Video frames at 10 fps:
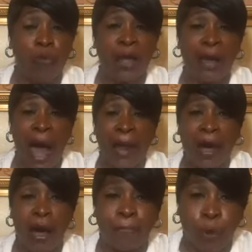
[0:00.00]
When God
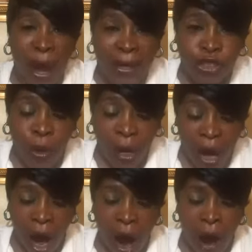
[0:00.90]
upgrades your
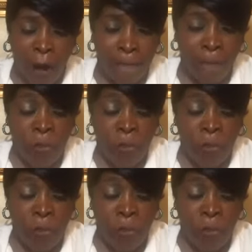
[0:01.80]
car,